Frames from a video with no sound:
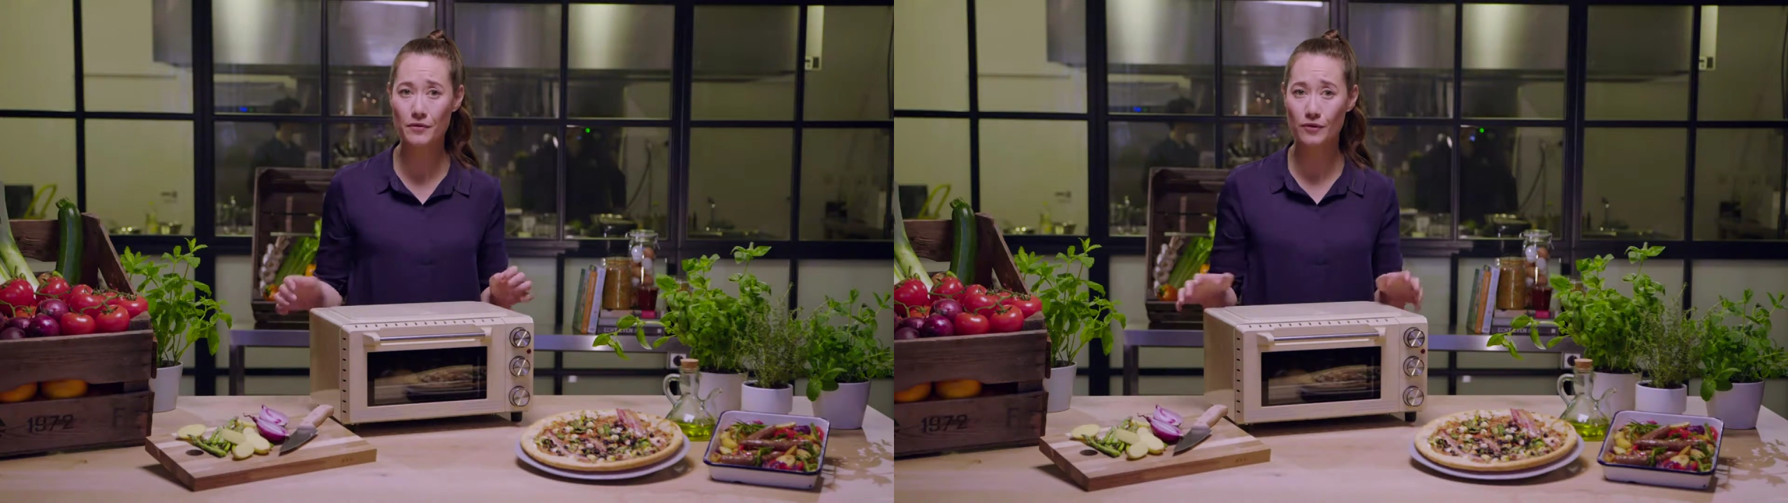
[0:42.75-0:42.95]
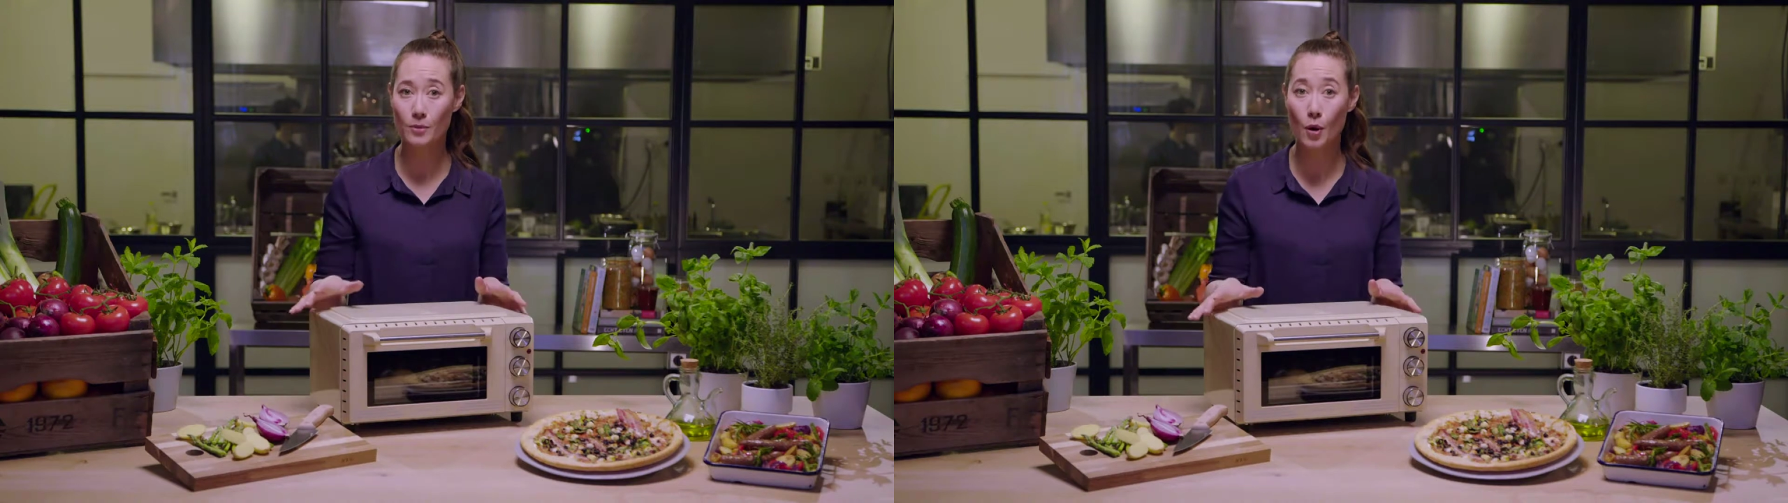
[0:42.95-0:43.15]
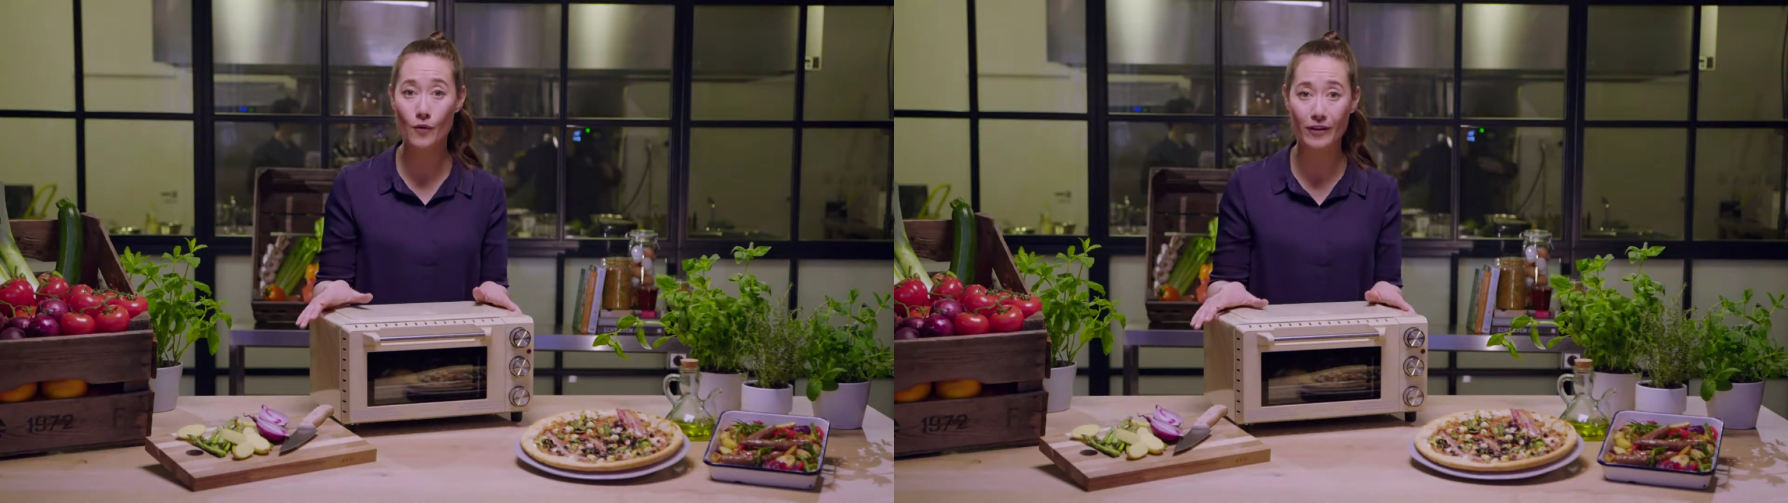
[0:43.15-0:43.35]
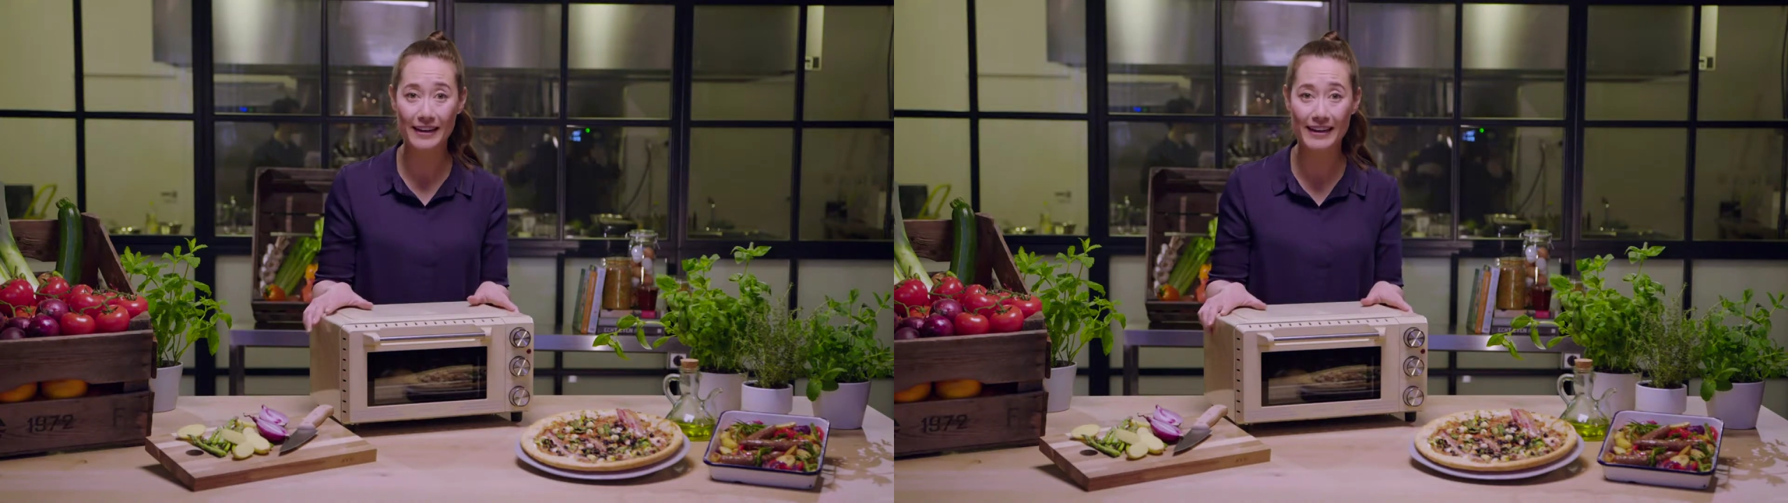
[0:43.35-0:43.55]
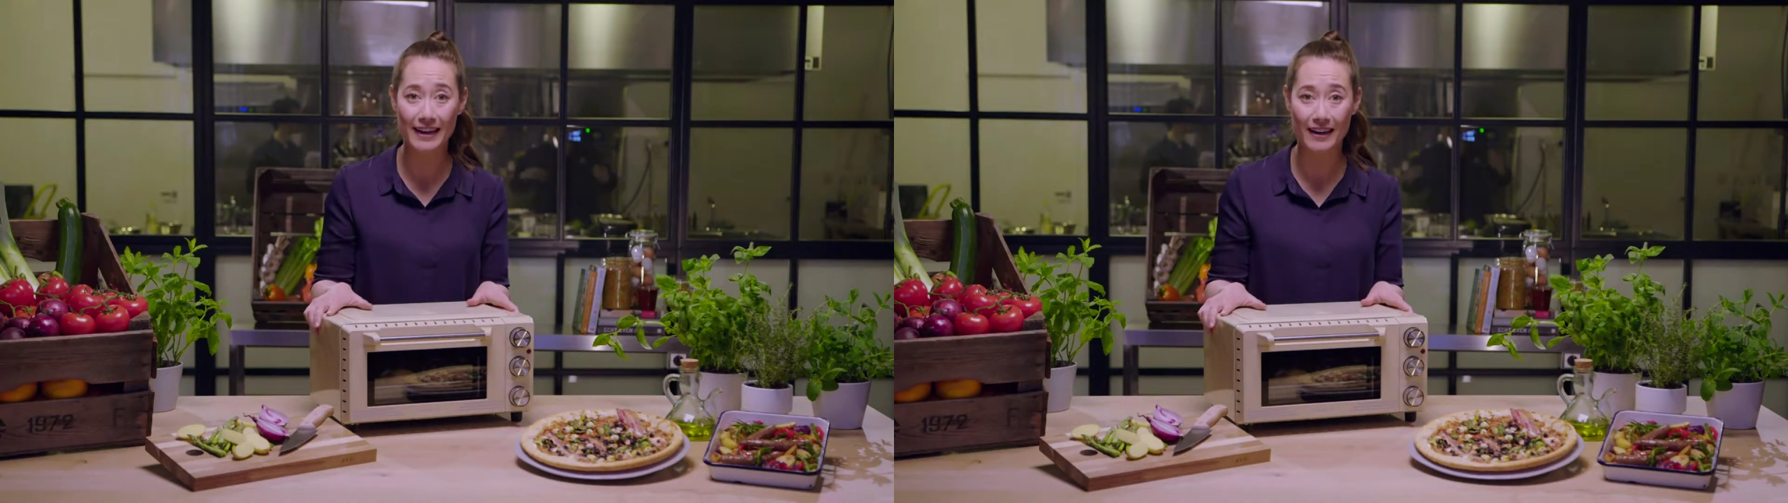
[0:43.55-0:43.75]
from
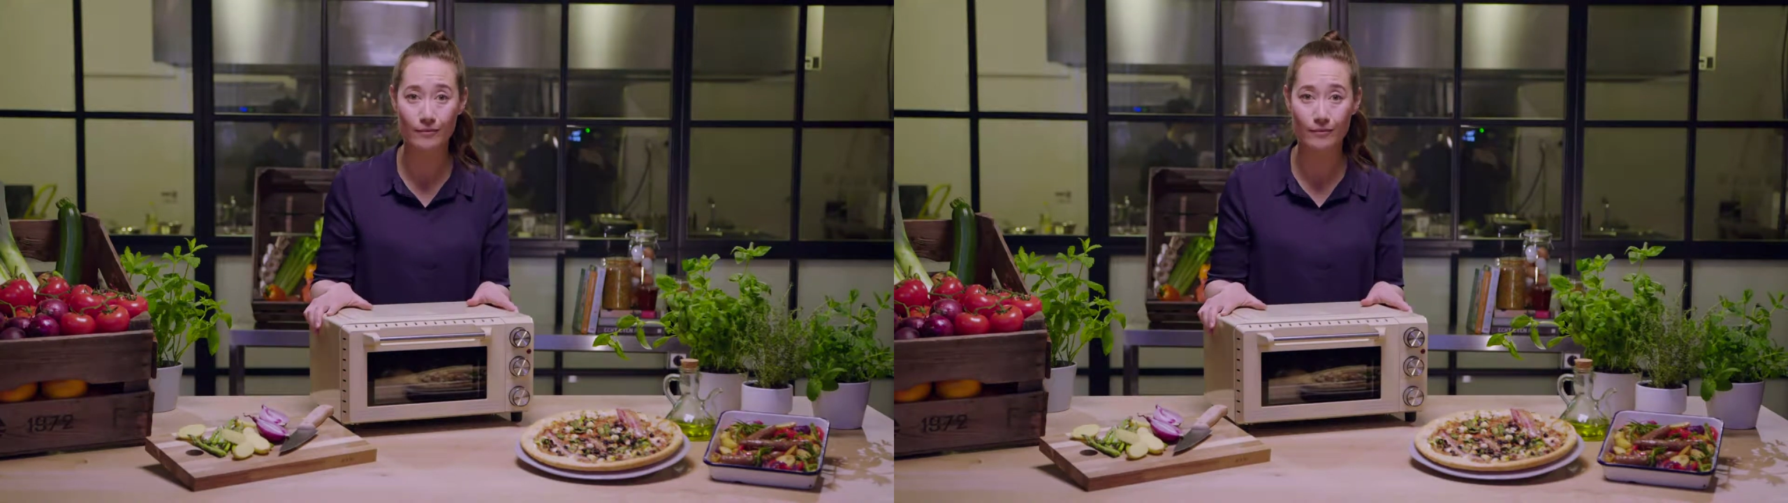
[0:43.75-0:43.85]
overheating.